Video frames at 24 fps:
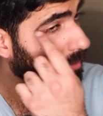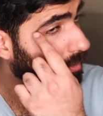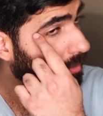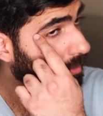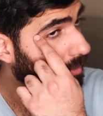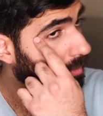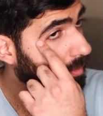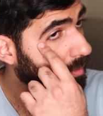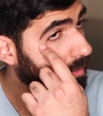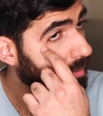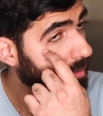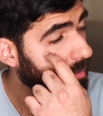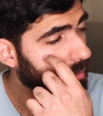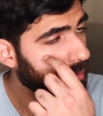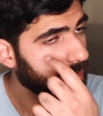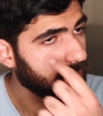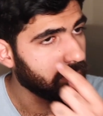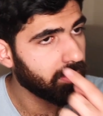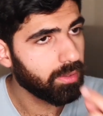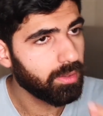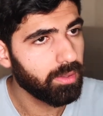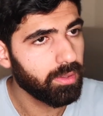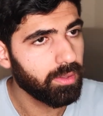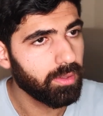
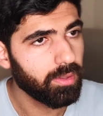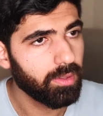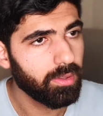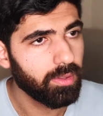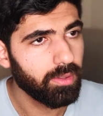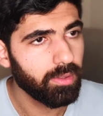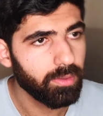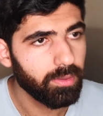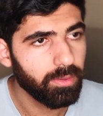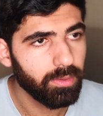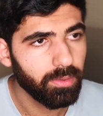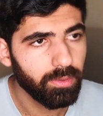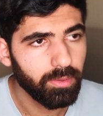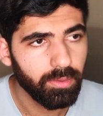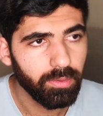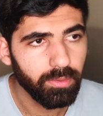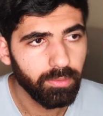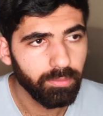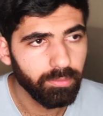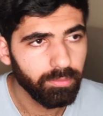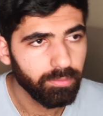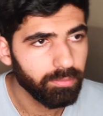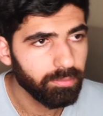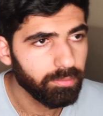
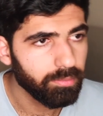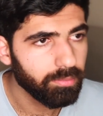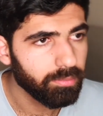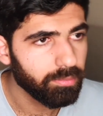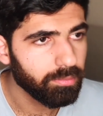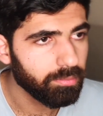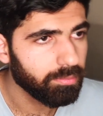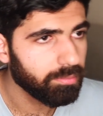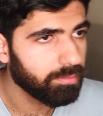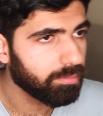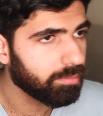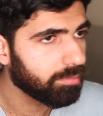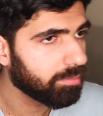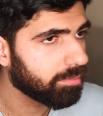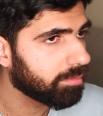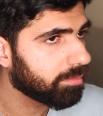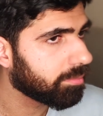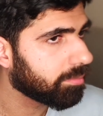(no one is talking)